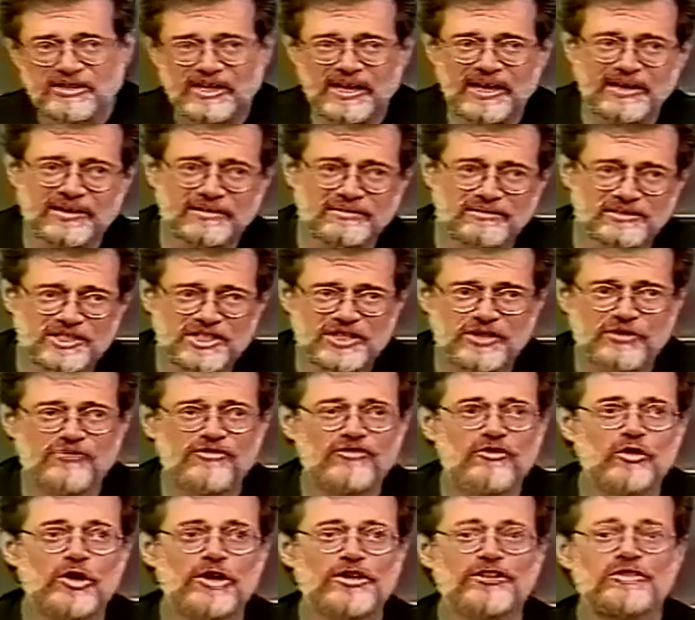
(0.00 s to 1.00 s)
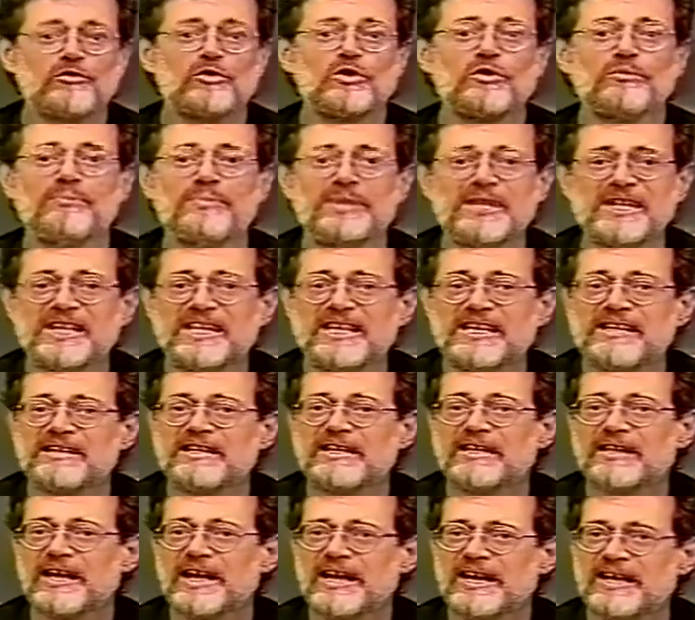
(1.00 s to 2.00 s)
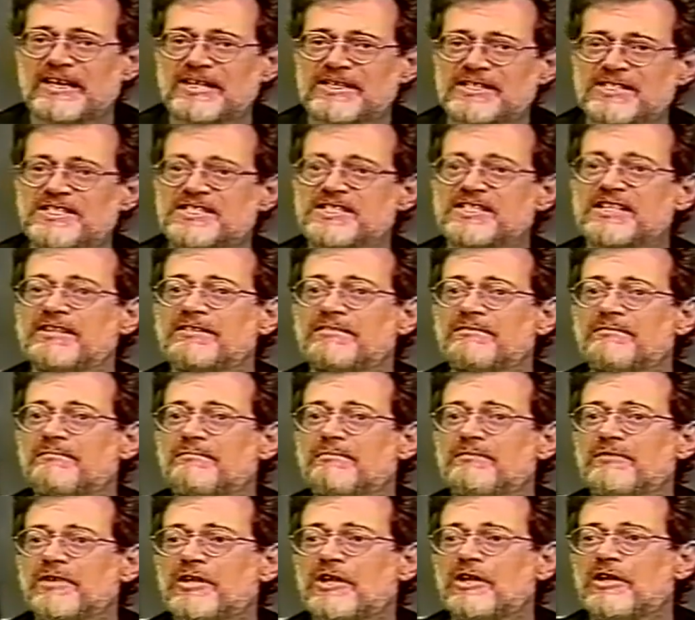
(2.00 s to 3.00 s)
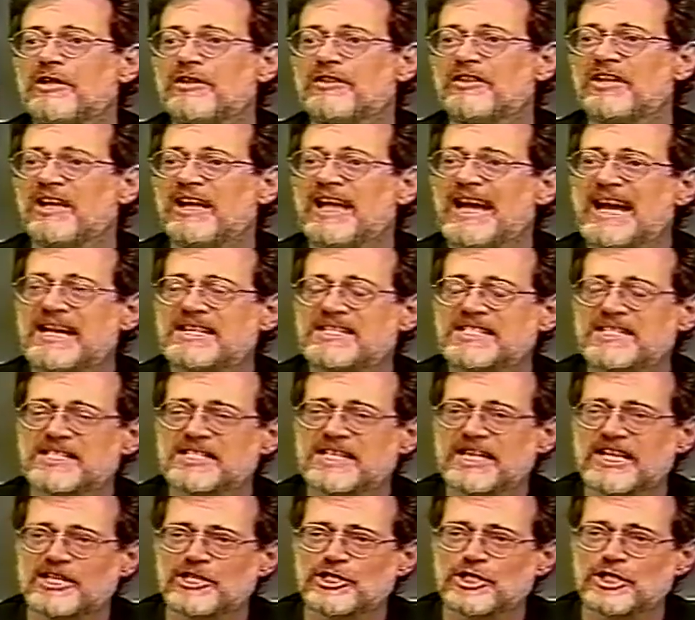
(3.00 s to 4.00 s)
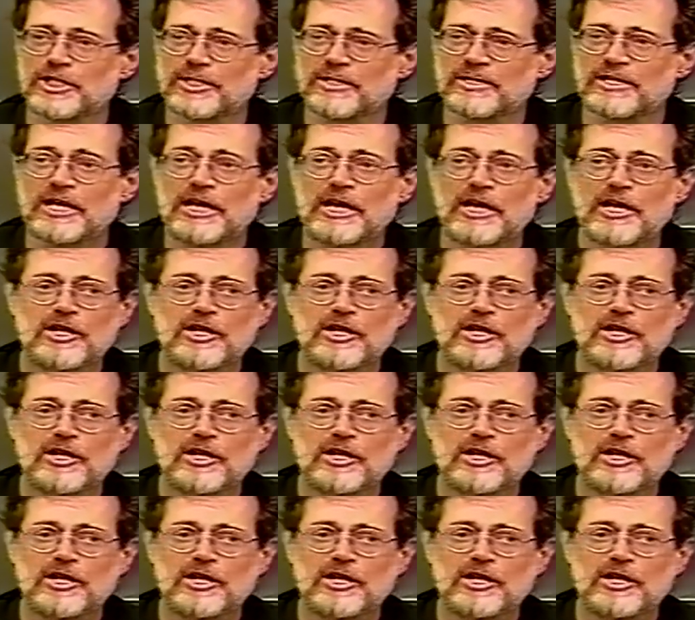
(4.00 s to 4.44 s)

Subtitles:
and so forth will be as in the last session.